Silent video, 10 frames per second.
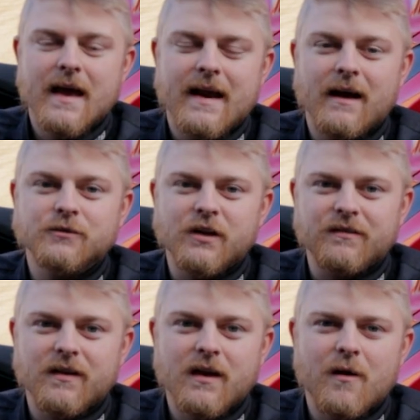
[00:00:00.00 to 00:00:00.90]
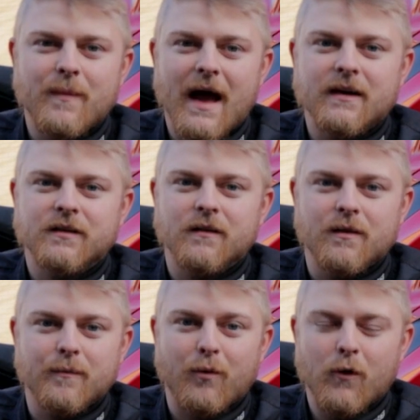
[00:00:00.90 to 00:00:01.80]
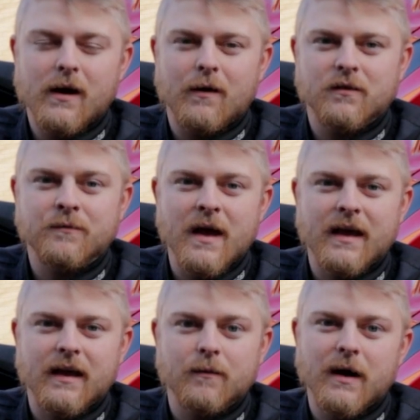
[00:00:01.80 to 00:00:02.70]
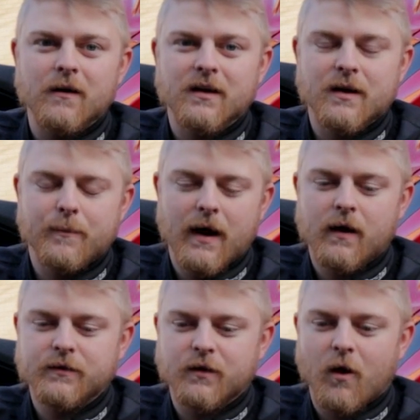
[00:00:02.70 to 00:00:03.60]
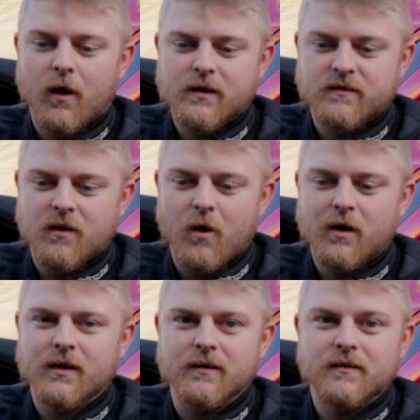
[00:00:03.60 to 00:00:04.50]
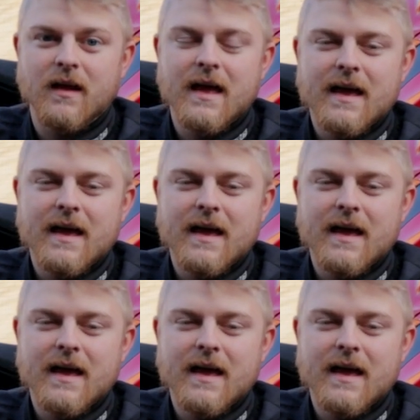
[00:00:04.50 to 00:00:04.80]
And now, just to go back to the point I was making about comparing Ducatis and Hondas,